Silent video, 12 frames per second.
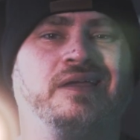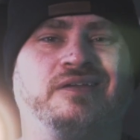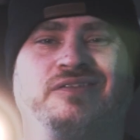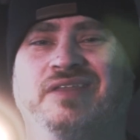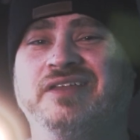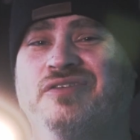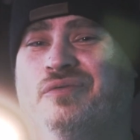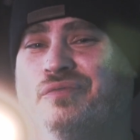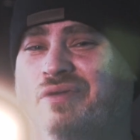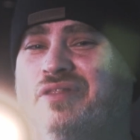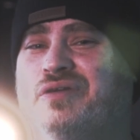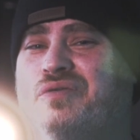So that's a
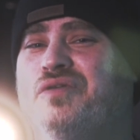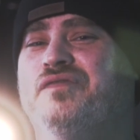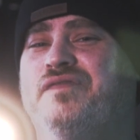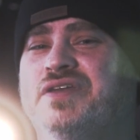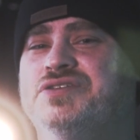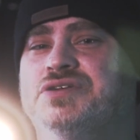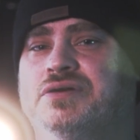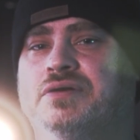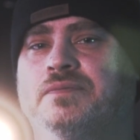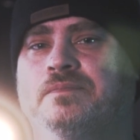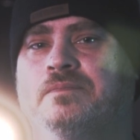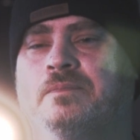really cool feature
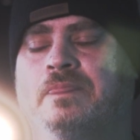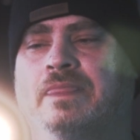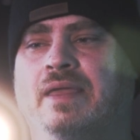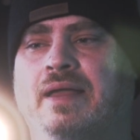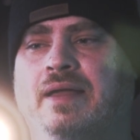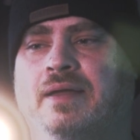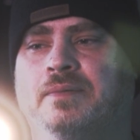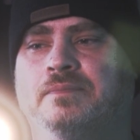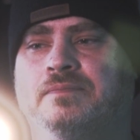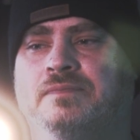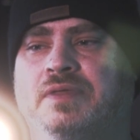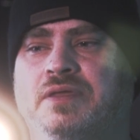
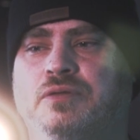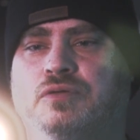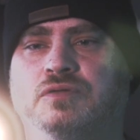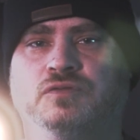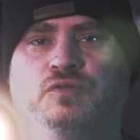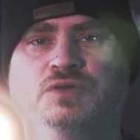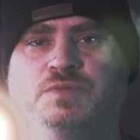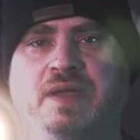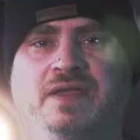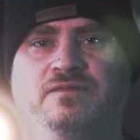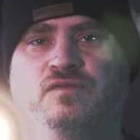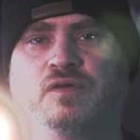that you can switch
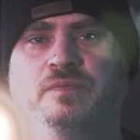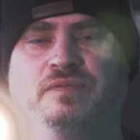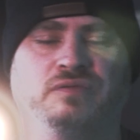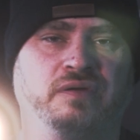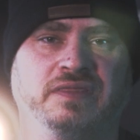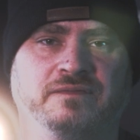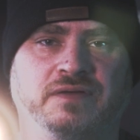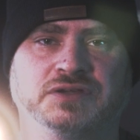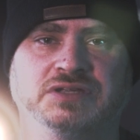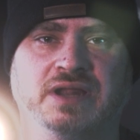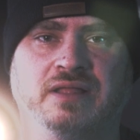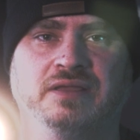back and forth between the
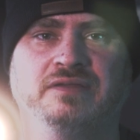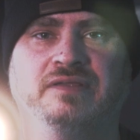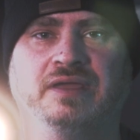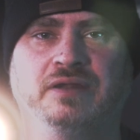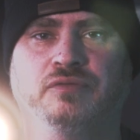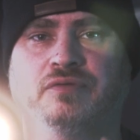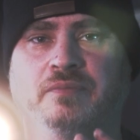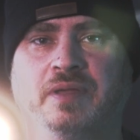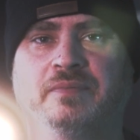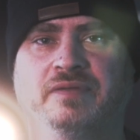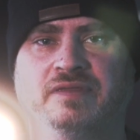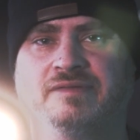functionalities, and it will
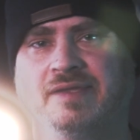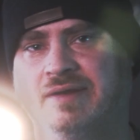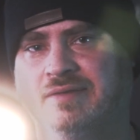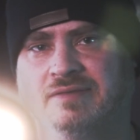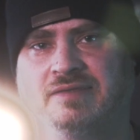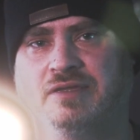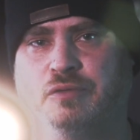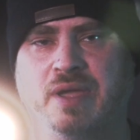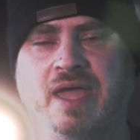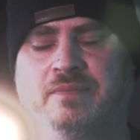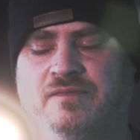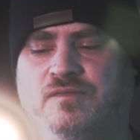remember the settings that you
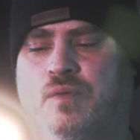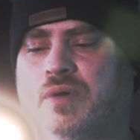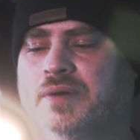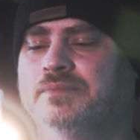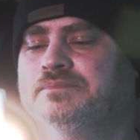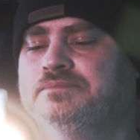had before.